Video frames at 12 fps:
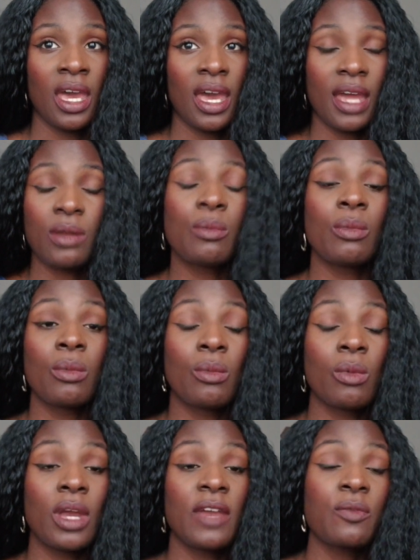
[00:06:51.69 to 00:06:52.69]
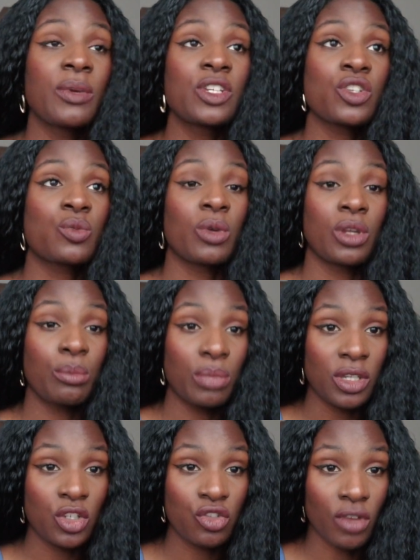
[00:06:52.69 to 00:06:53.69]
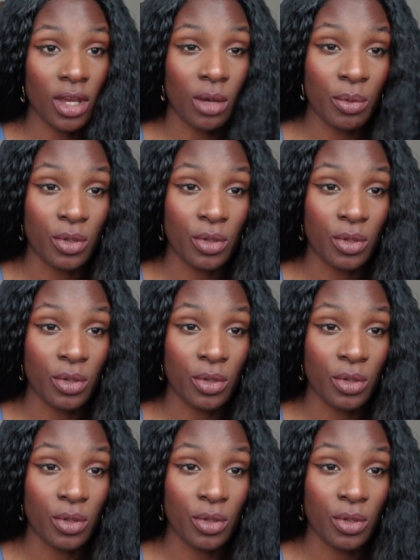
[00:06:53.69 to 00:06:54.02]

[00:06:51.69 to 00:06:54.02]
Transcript: And if we just want to be straight up